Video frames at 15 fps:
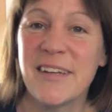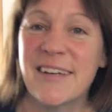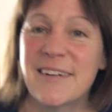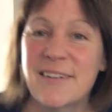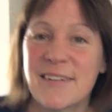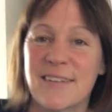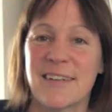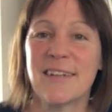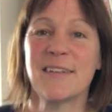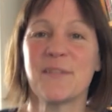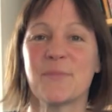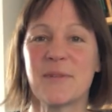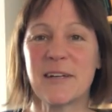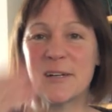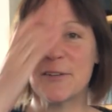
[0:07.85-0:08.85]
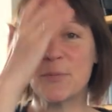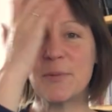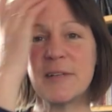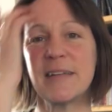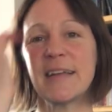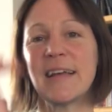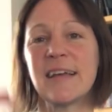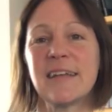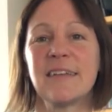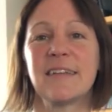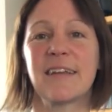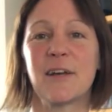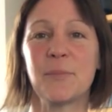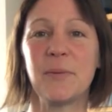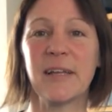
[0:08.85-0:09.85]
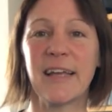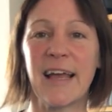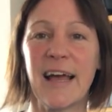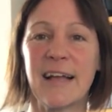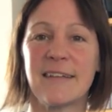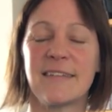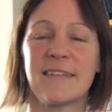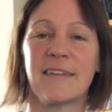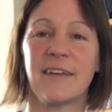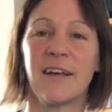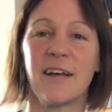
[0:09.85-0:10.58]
young sons and my husband and a couple of cats.